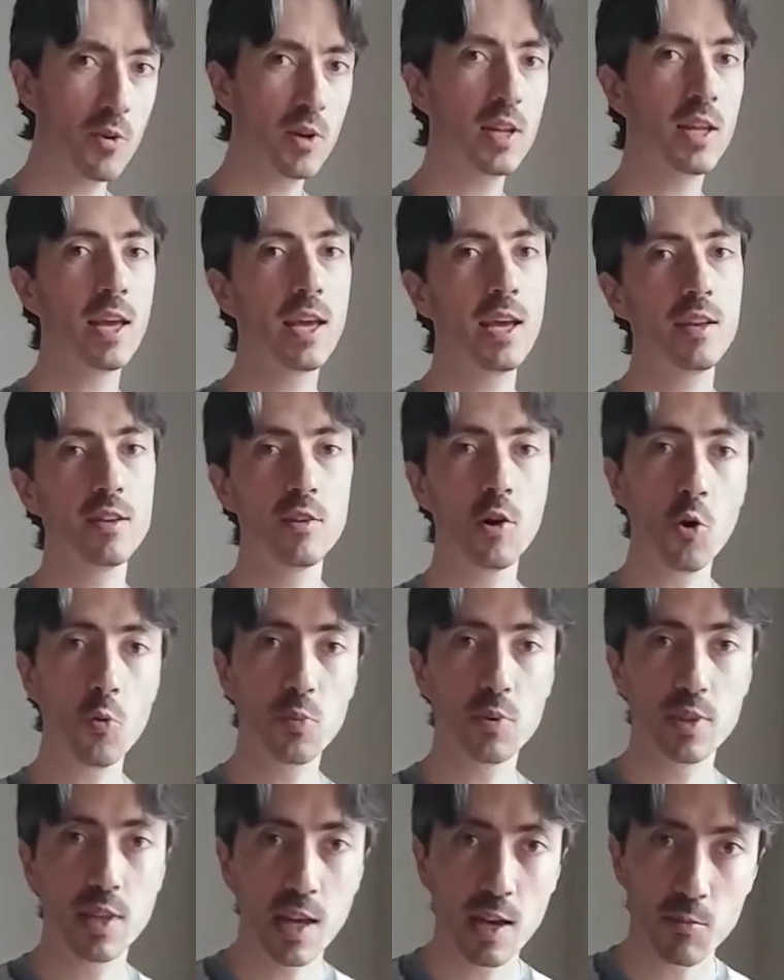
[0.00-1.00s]
went ahead and
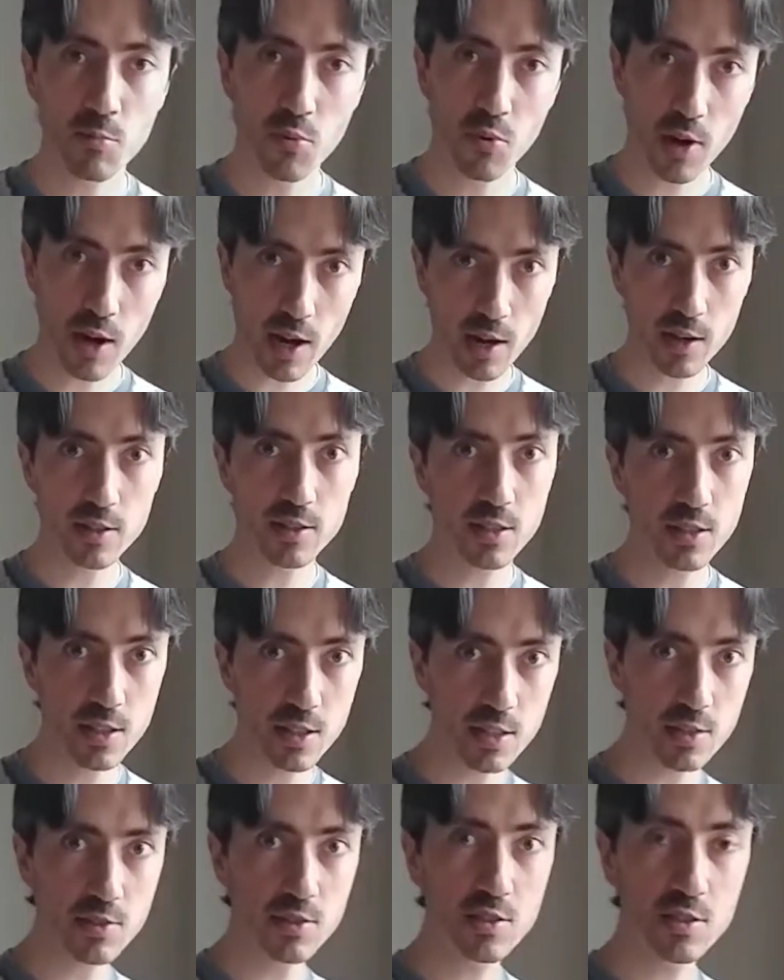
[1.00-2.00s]
opened that prior to
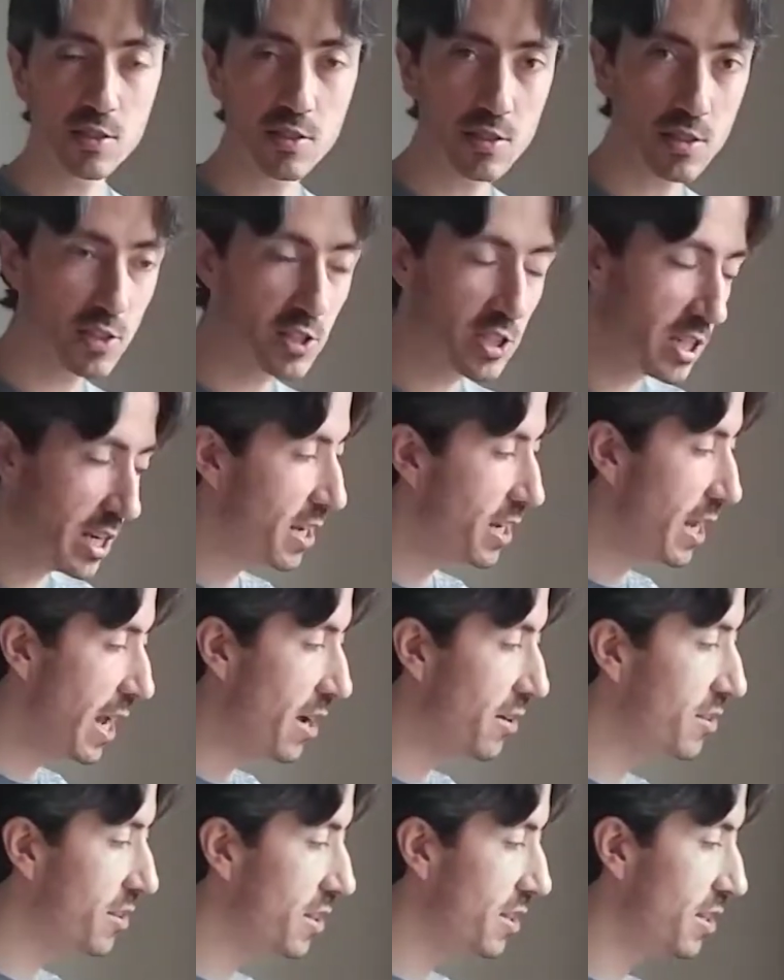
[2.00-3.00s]
this just to check
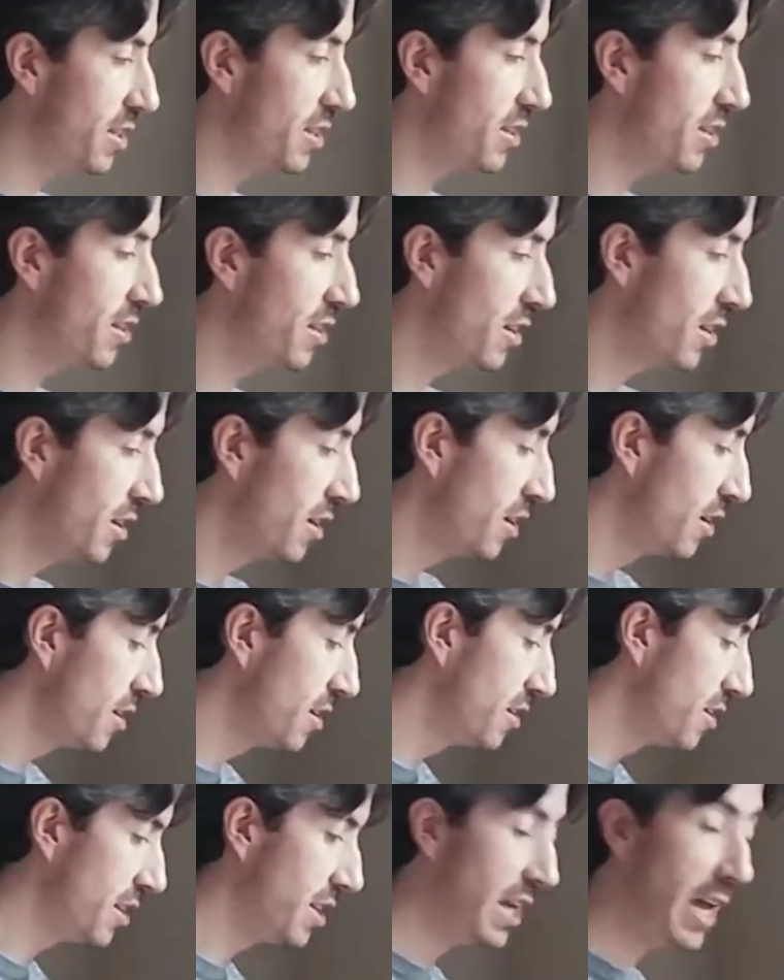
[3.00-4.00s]
out the
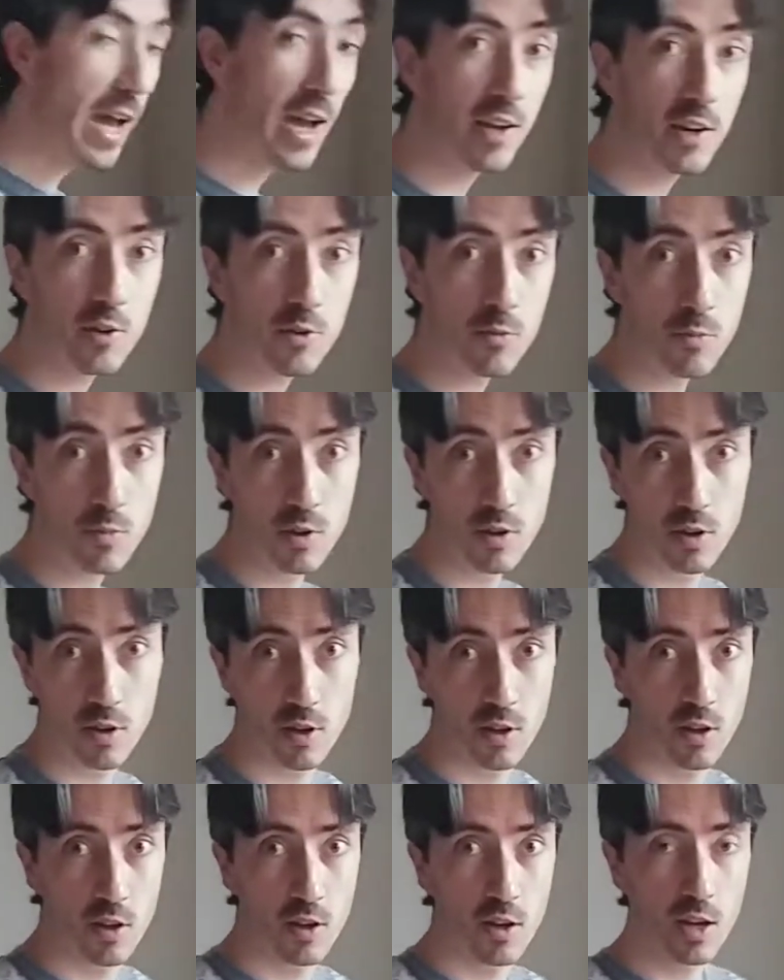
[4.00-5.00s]
item.
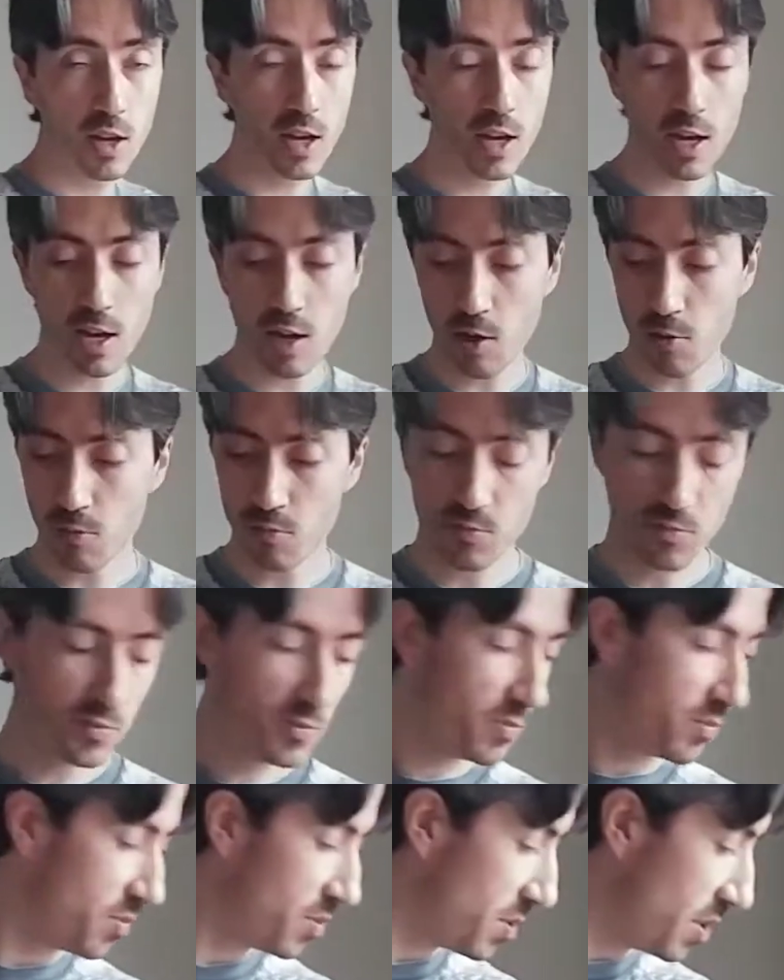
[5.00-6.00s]

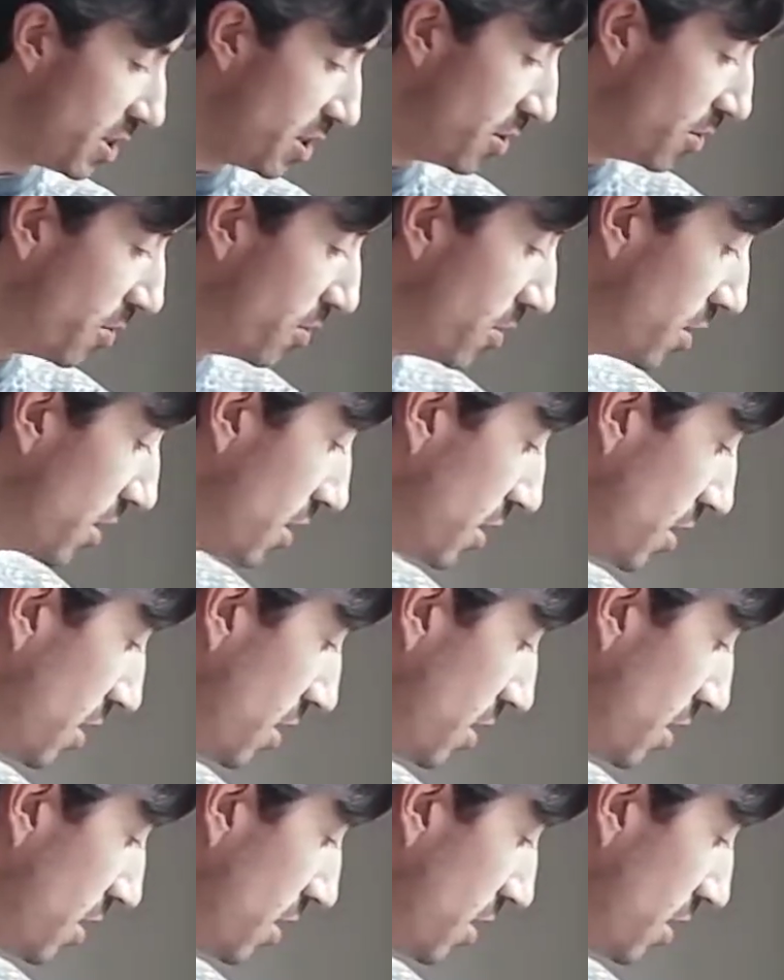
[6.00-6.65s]
So